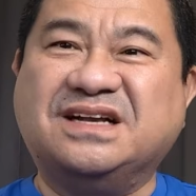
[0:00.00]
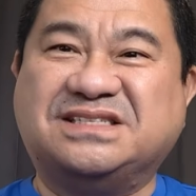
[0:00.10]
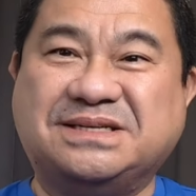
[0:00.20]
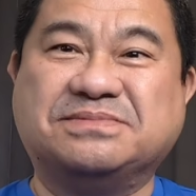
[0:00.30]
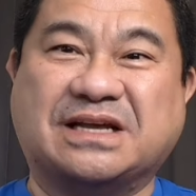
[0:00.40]
It
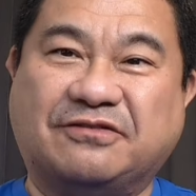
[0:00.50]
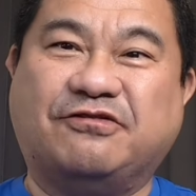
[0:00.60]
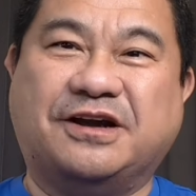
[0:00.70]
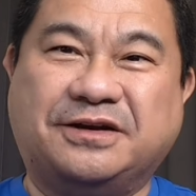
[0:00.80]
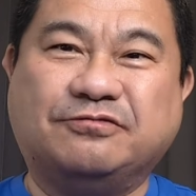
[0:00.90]
seems like a
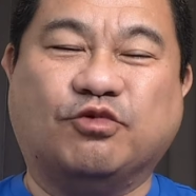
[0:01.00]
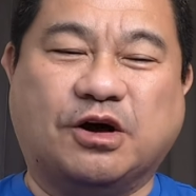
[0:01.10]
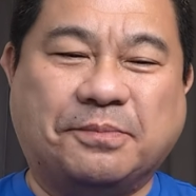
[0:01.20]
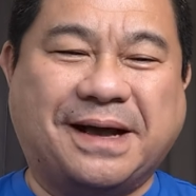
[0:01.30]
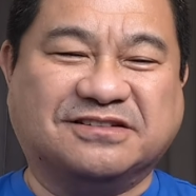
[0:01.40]
very
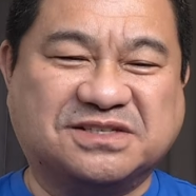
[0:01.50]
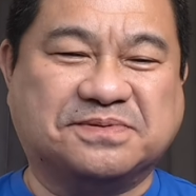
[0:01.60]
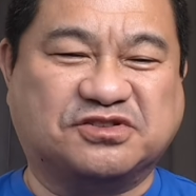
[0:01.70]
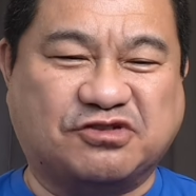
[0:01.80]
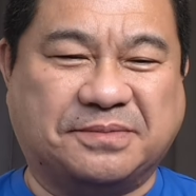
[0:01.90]

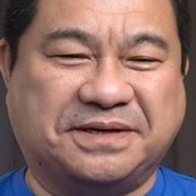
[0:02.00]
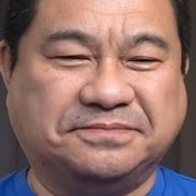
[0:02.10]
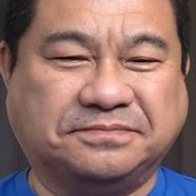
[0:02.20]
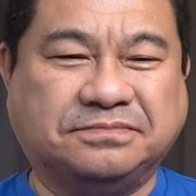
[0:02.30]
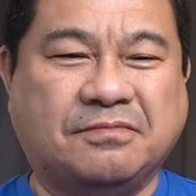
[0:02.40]
well-balanced pastrami.
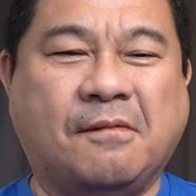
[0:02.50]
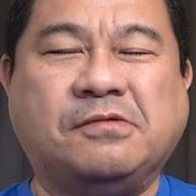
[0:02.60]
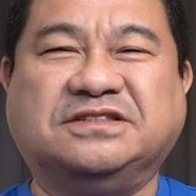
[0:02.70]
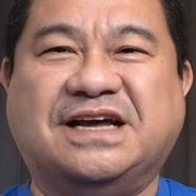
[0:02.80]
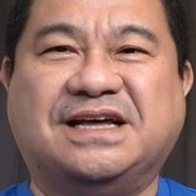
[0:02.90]

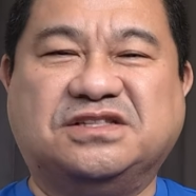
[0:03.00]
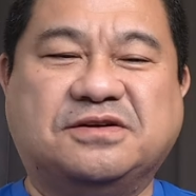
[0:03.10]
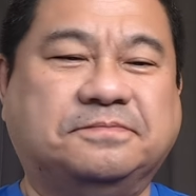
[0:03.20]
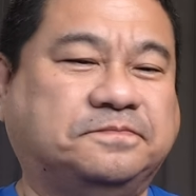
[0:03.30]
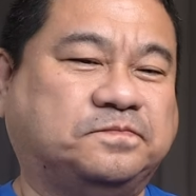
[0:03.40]

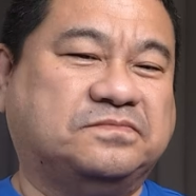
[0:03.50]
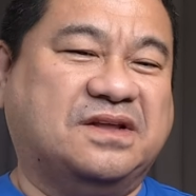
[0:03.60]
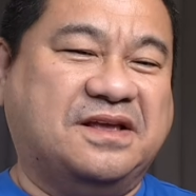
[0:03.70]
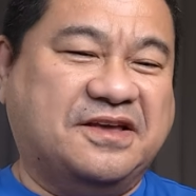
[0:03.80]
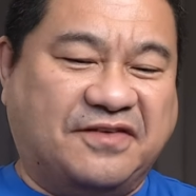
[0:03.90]
And
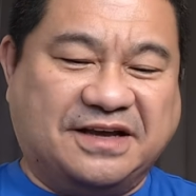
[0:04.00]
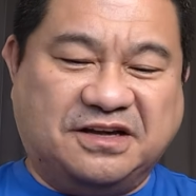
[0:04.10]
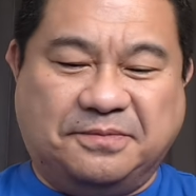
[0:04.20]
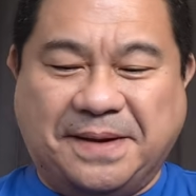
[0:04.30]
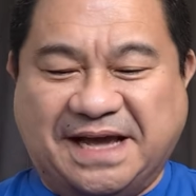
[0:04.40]
if I
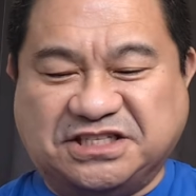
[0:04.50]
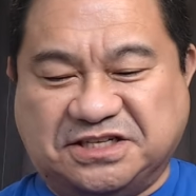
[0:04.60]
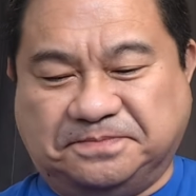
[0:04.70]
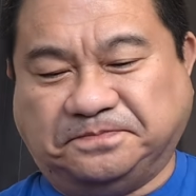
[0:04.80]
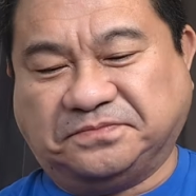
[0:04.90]
could
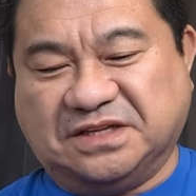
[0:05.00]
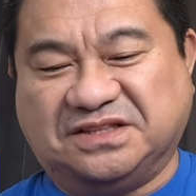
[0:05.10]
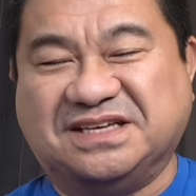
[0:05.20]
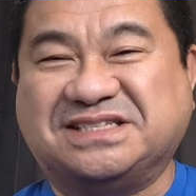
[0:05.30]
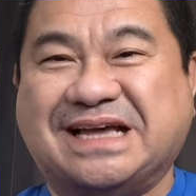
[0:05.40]
imagine
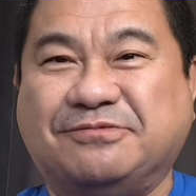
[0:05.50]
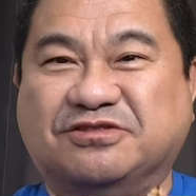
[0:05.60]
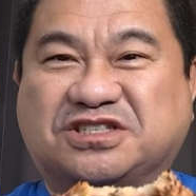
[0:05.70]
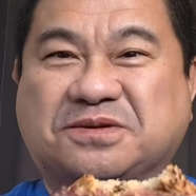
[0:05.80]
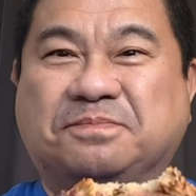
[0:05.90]
this
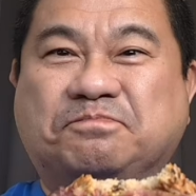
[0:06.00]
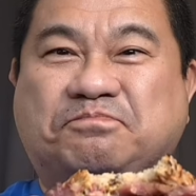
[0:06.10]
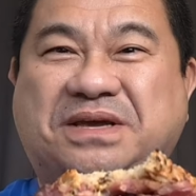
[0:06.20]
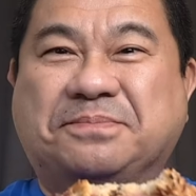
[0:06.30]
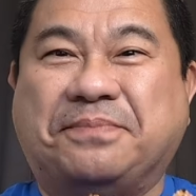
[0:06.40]
sandwich
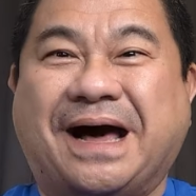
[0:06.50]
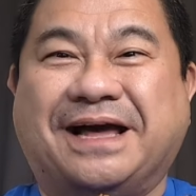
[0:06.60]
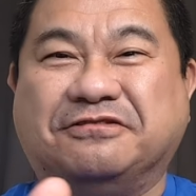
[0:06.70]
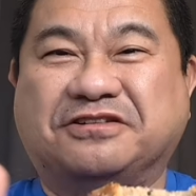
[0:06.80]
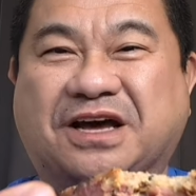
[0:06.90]
being
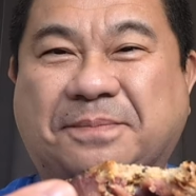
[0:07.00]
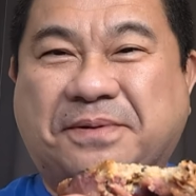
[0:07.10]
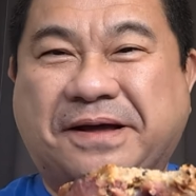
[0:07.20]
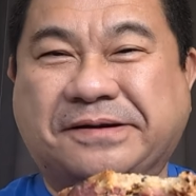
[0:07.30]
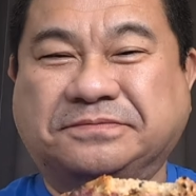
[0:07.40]
piled
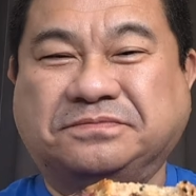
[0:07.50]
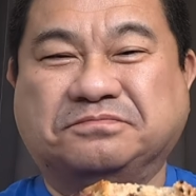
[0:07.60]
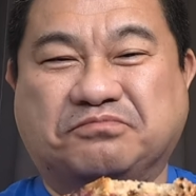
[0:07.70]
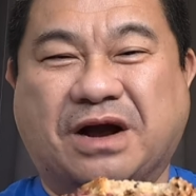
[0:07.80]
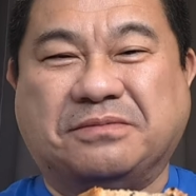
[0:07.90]
up
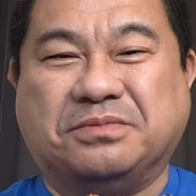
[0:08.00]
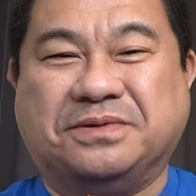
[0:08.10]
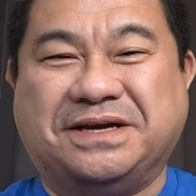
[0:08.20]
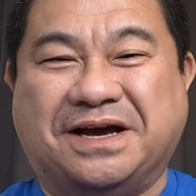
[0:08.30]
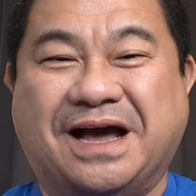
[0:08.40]

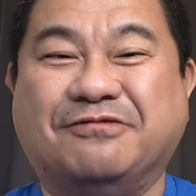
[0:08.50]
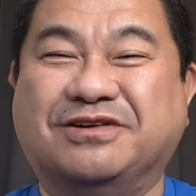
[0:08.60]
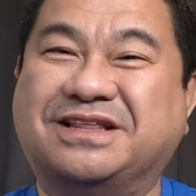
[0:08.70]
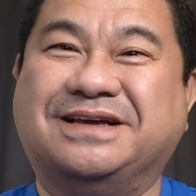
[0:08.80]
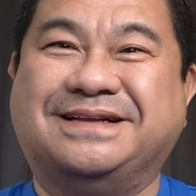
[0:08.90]
probably
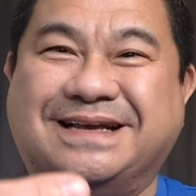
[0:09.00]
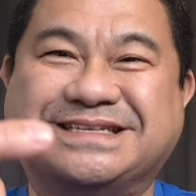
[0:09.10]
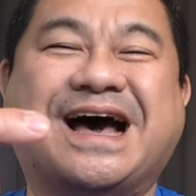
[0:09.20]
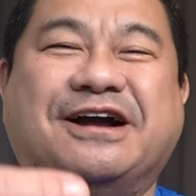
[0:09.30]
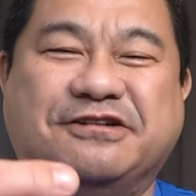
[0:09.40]
with an
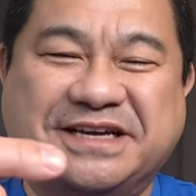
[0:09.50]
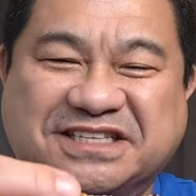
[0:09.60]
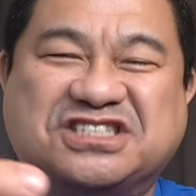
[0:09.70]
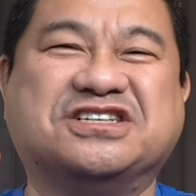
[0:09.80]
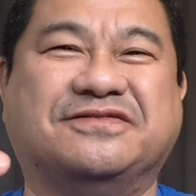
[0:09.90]
entire
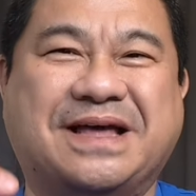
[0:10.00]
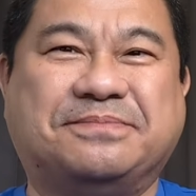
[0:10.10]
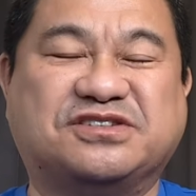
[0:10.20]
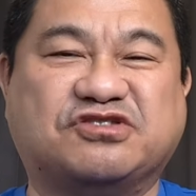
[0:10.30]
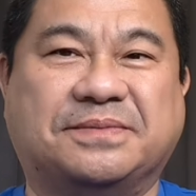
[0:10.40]
inch of
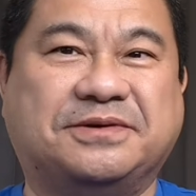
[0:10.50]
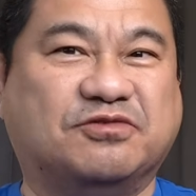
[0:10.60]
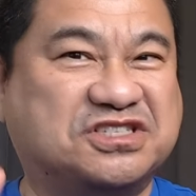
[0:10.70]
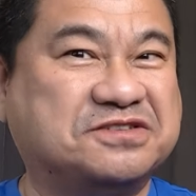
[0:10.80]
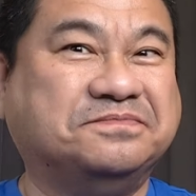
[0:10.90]
that pastrami,
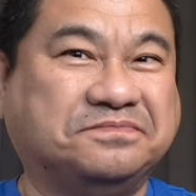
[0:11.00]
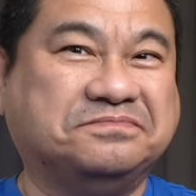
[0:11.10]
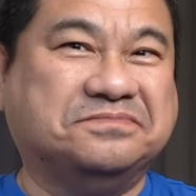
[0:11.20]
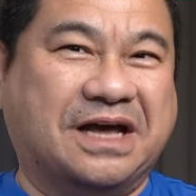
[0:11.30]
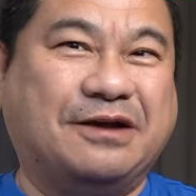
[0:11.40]
which
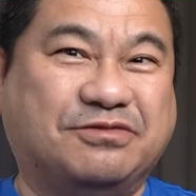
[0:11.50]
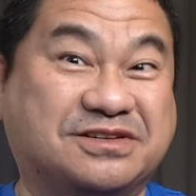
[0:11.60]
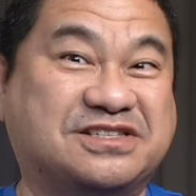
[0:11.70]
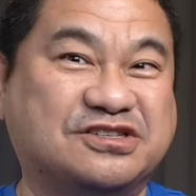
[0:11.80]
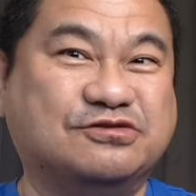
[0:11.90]
I
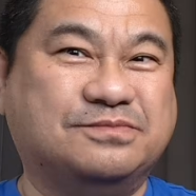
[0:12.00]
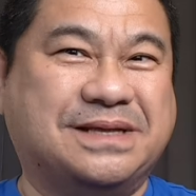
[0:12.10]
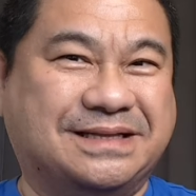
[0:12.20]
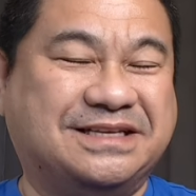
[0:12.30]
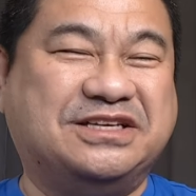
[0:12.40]
would assume
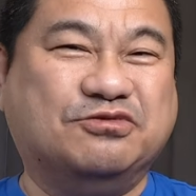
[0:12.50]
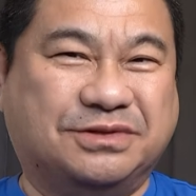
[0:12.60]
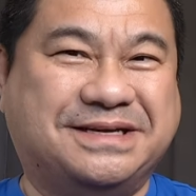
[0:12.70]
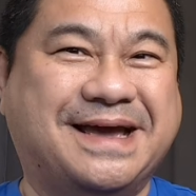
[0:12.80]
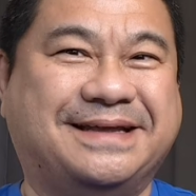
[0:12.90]
that you
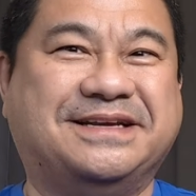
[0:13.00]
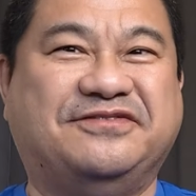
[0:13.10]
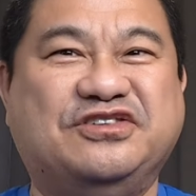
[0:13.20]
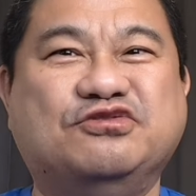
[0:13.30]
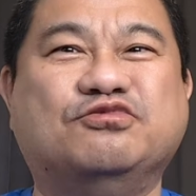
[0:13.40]
would get
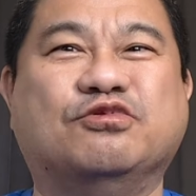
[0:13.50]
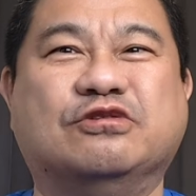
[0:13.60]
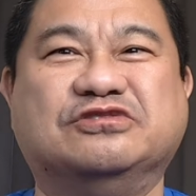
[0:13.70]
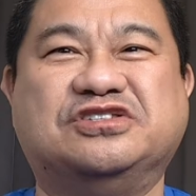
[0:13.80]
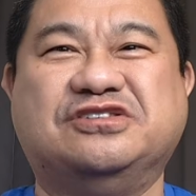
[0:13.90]
if you
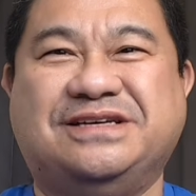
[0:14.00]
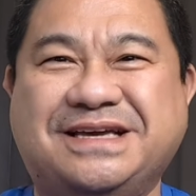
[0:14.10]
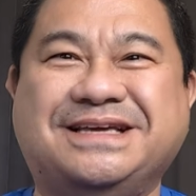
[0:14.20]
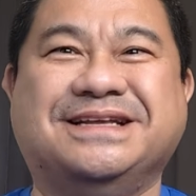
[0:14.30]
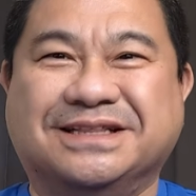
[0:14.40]
were to
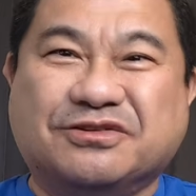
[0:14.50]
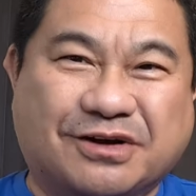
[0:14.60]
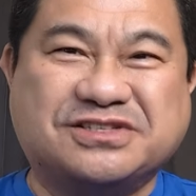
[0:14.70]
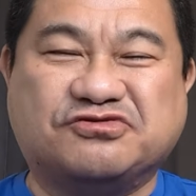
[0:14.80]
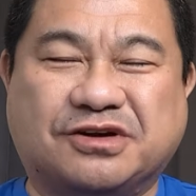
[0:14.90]
eat in the
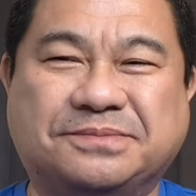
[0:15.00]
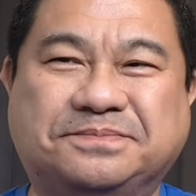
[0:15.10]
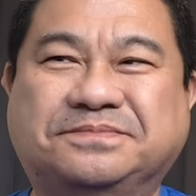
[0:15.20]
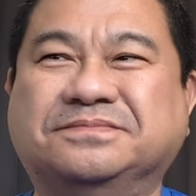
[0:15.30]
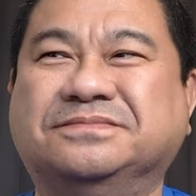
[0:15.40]
restaurant,